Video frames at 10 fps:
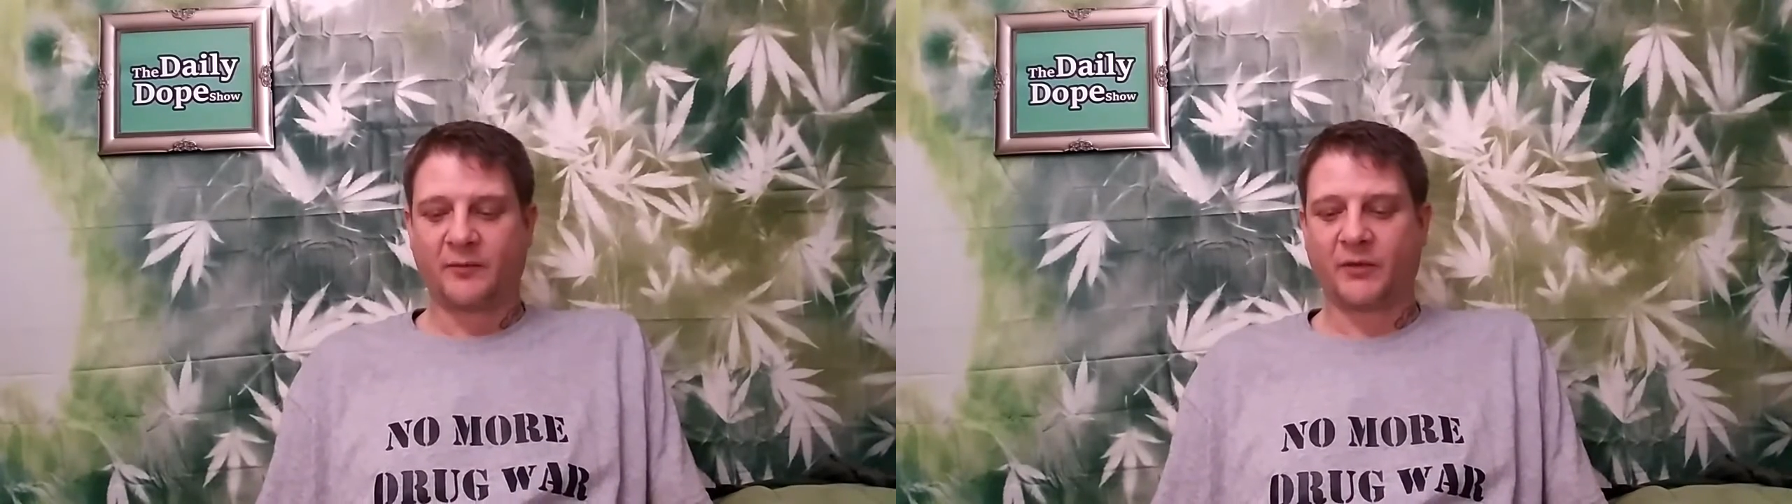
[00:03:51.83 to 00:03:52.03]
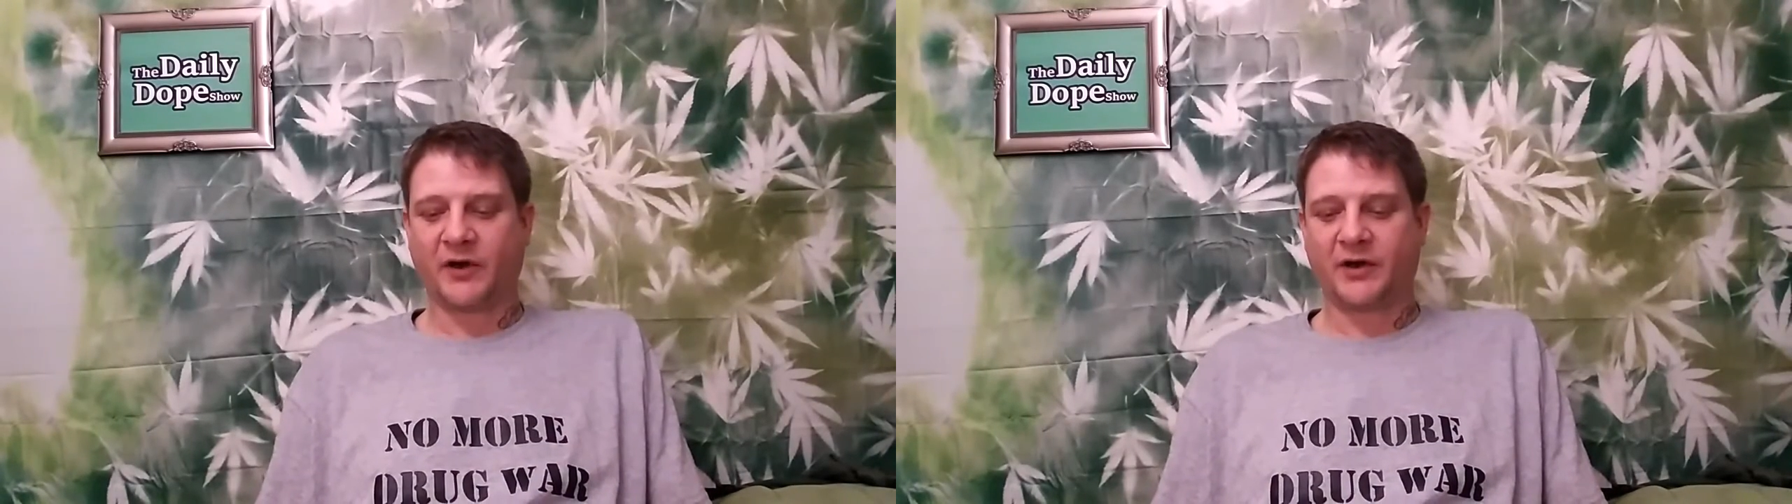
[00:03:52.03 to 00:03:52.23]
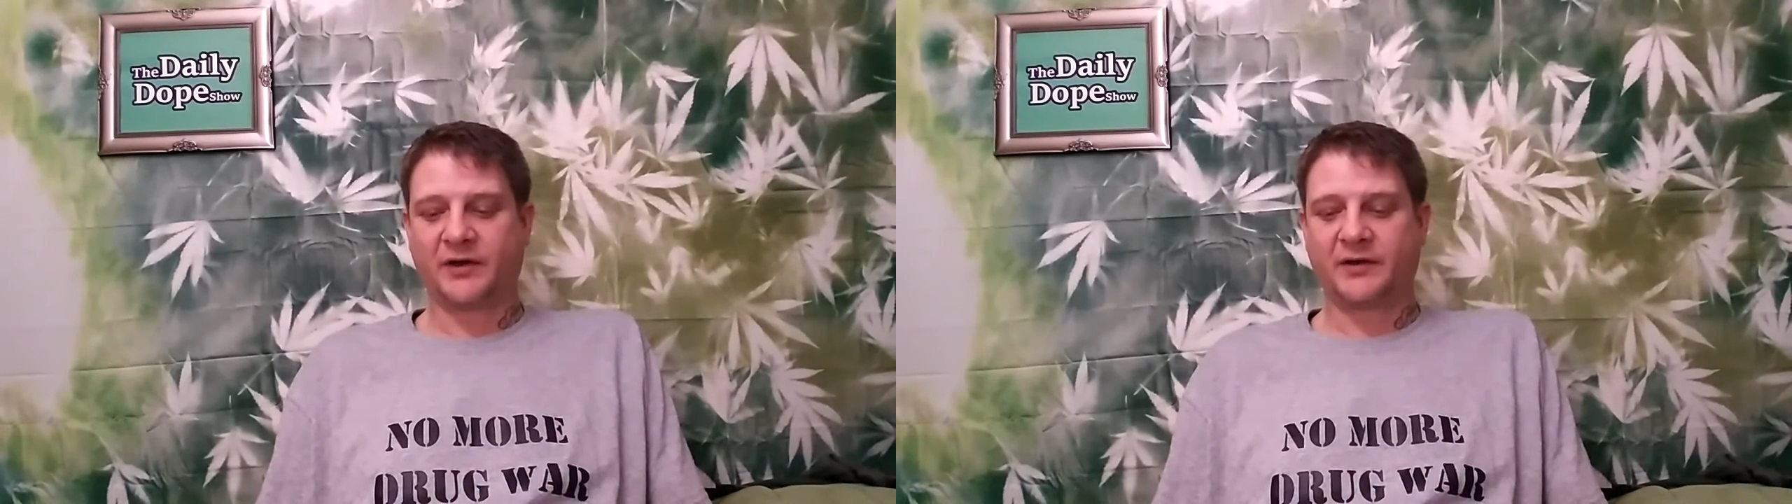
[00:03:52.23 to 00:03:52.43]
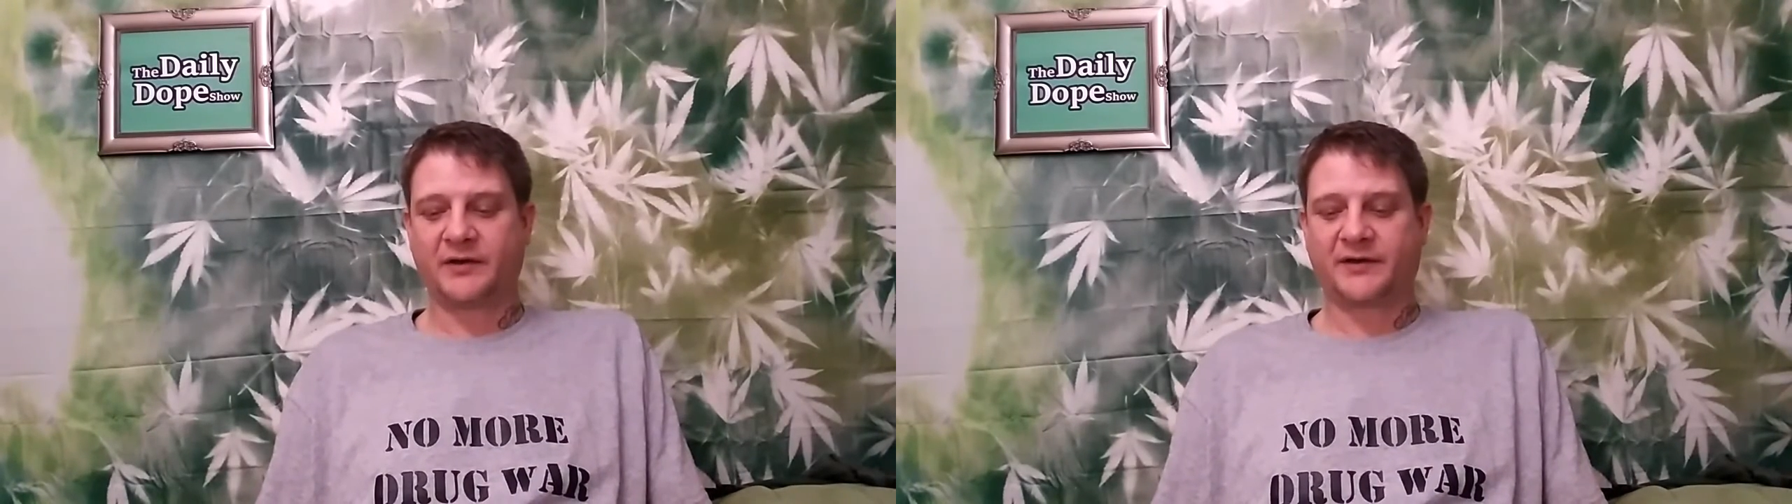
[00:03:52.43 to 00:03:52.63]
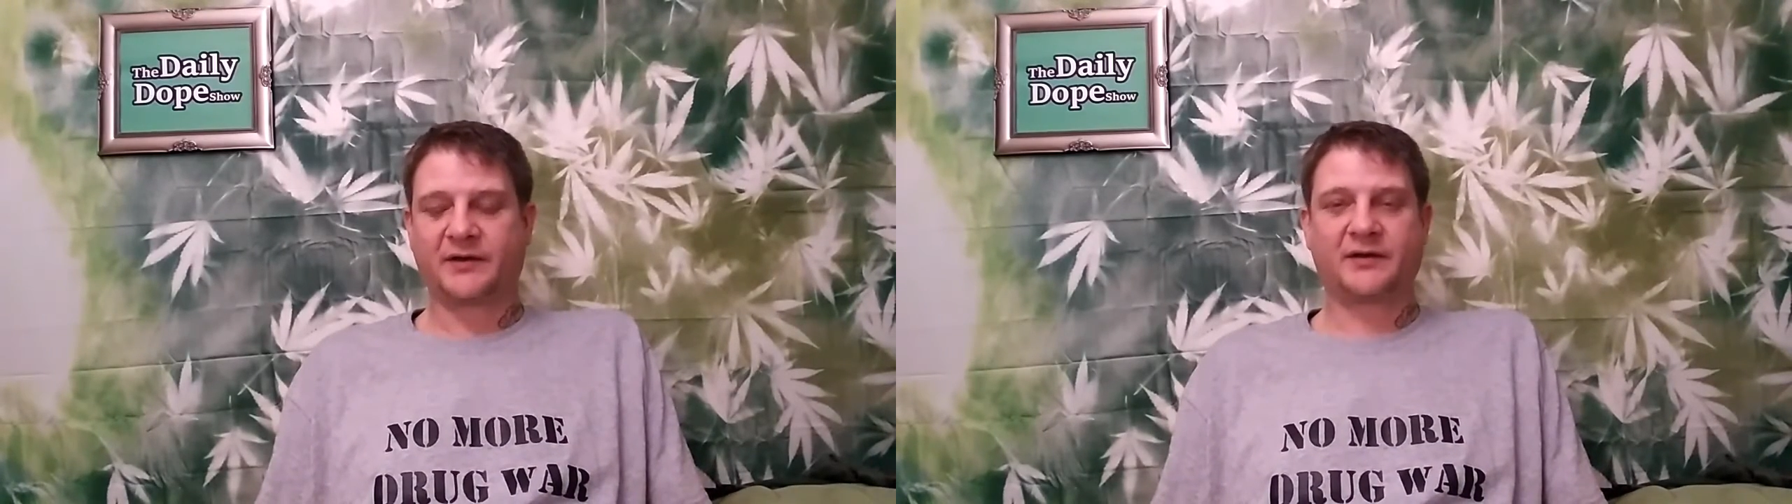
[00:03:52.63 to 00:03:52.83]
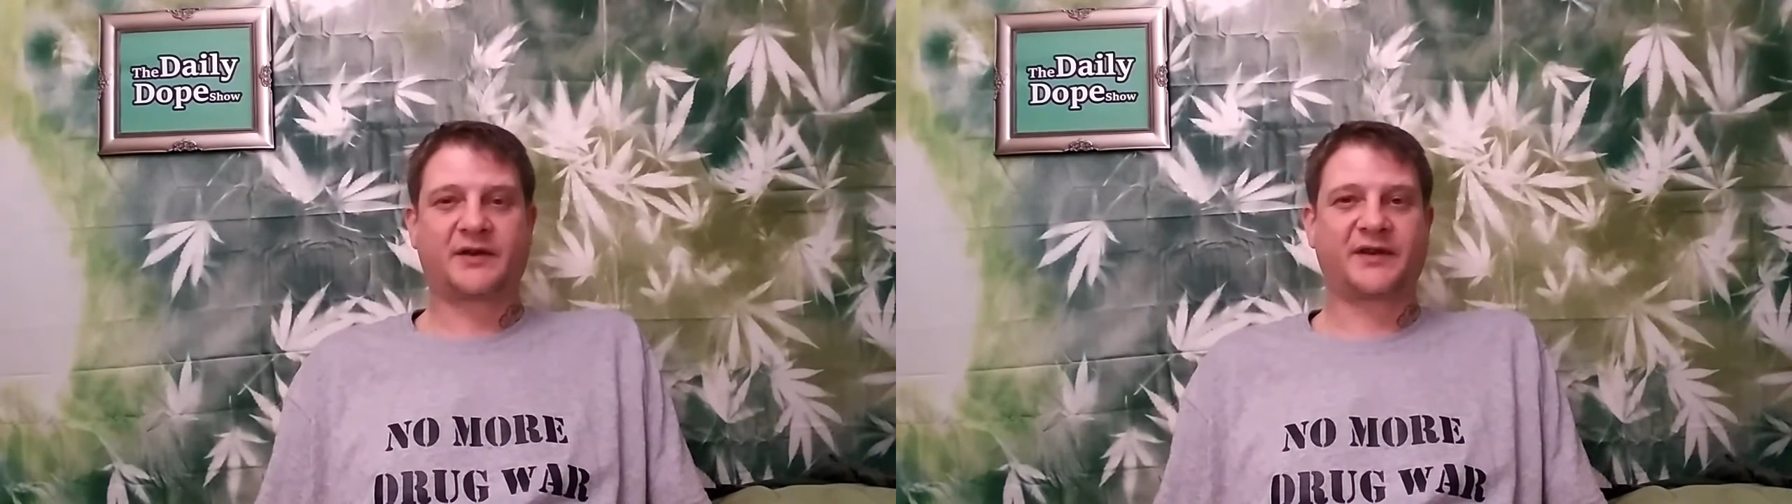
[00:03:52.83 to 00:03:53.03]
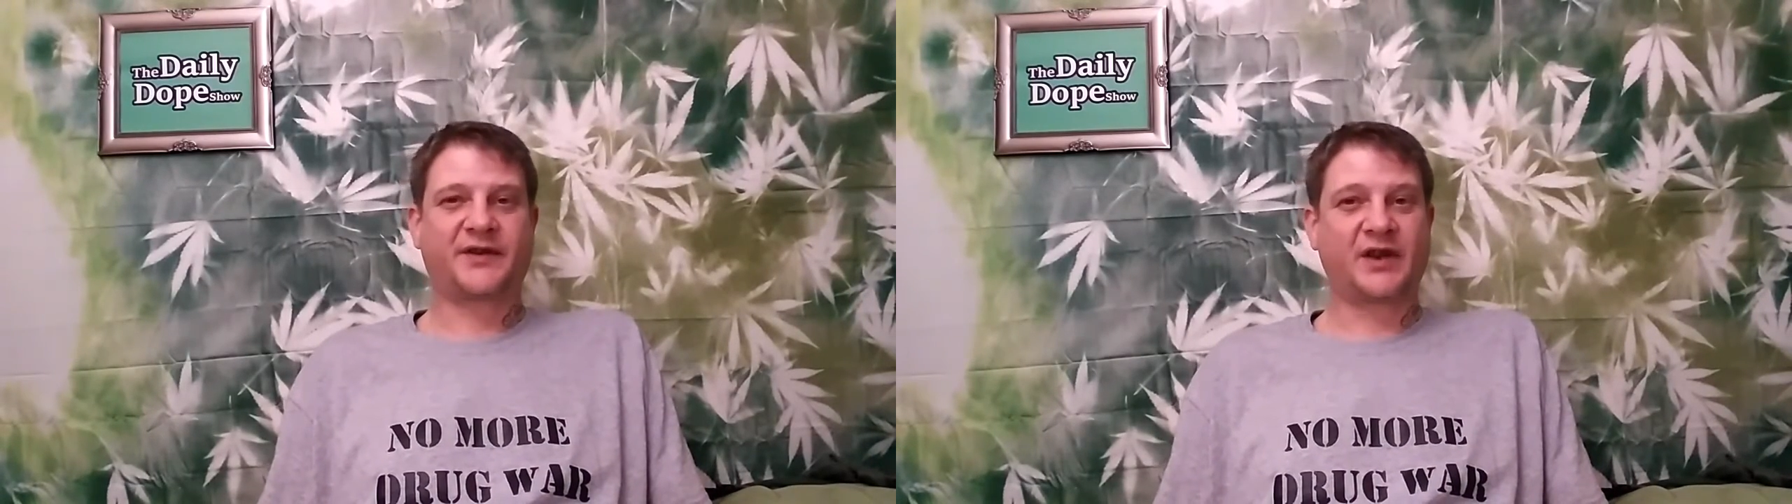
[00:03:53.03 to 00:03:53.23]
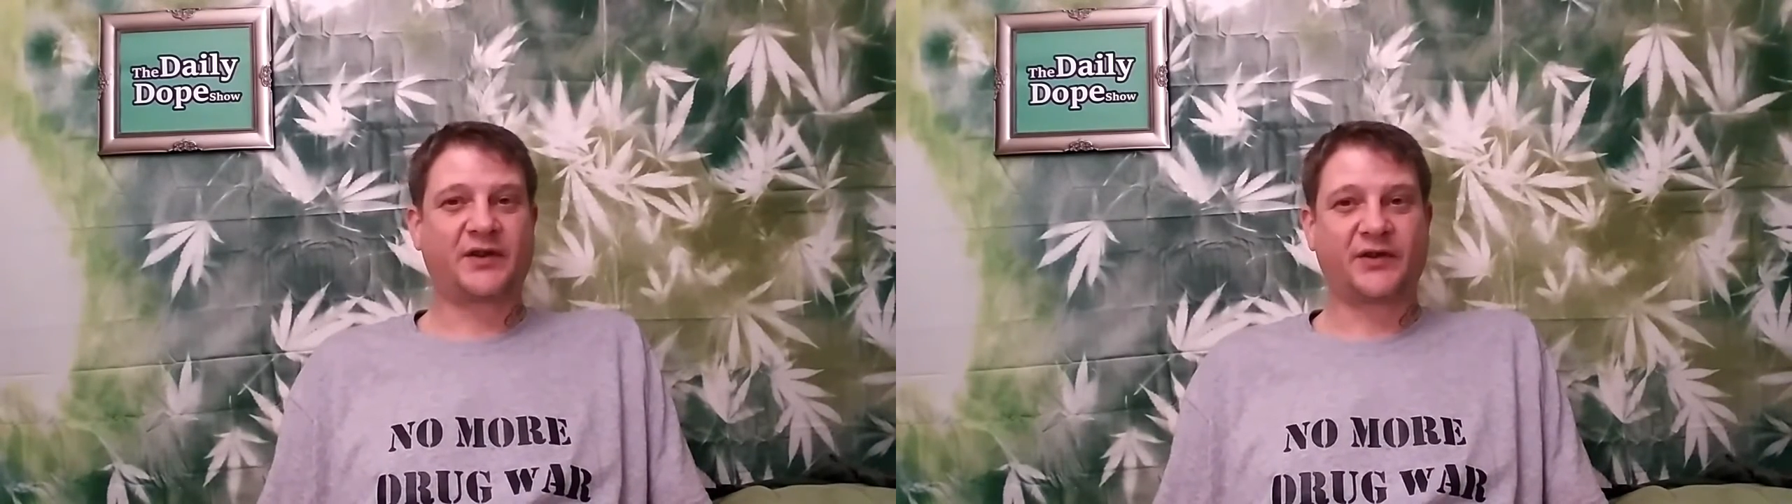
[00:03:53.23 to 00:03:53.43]
But to
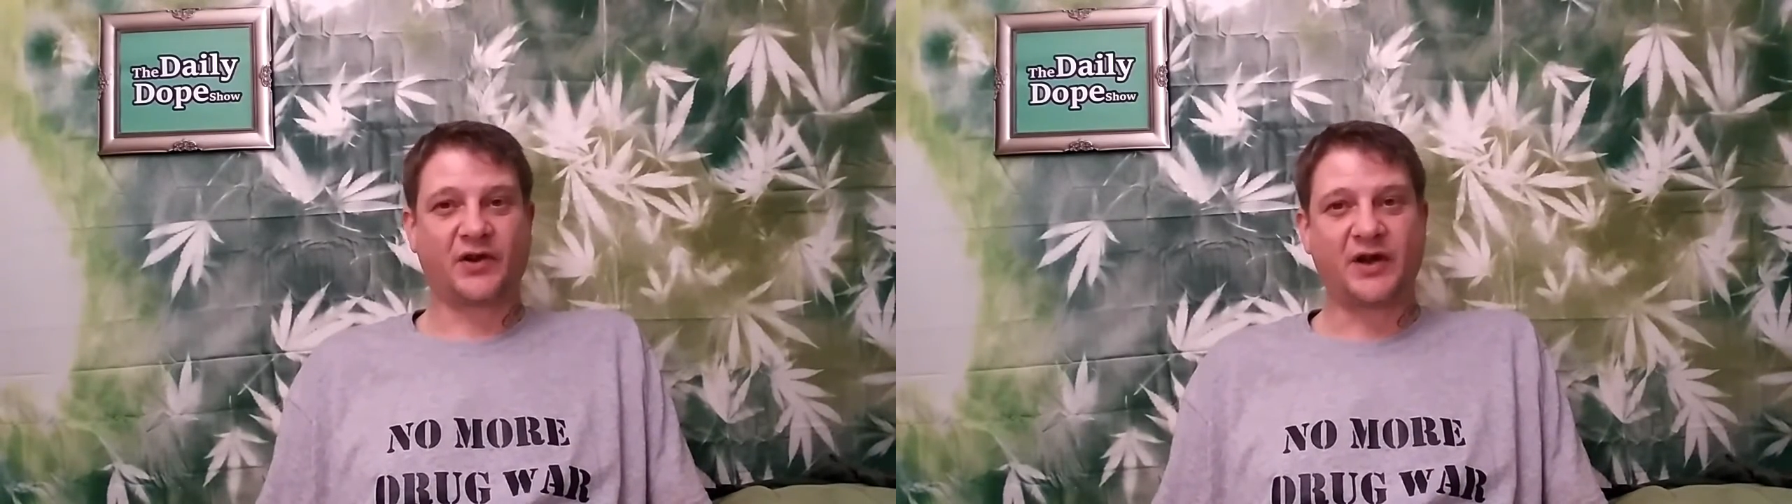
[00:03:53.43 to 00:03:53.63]
think that they're